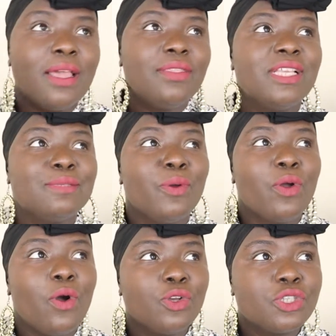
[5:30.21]
This
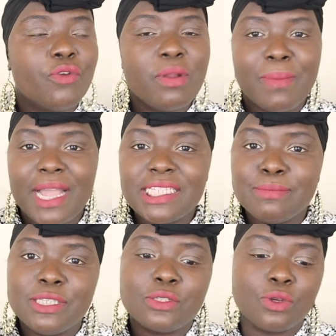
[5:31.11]
book also reminds
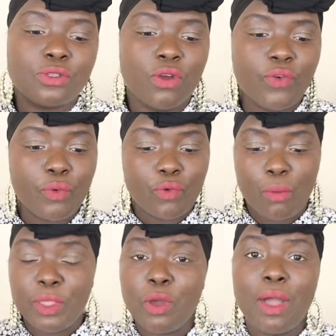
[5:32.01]
me sort of
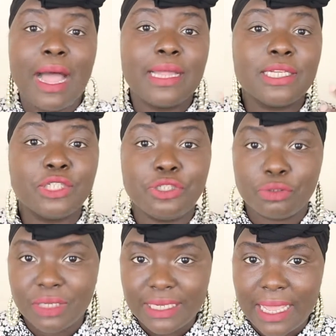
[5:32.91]
Romeo and
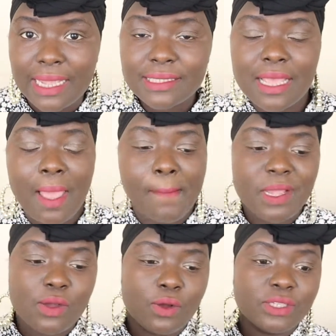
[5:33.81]
Juliet,
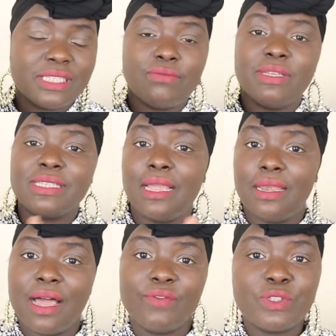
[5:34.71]
because there is a
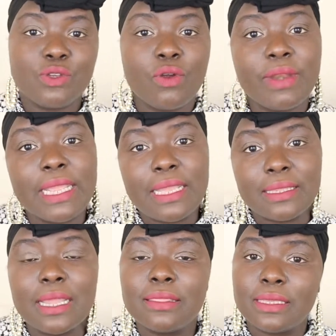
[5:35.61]
love story
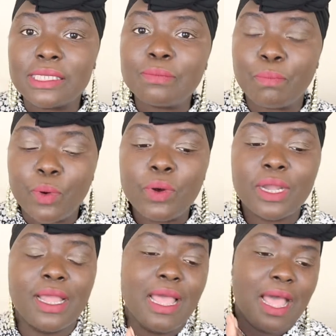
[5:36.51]
in this book.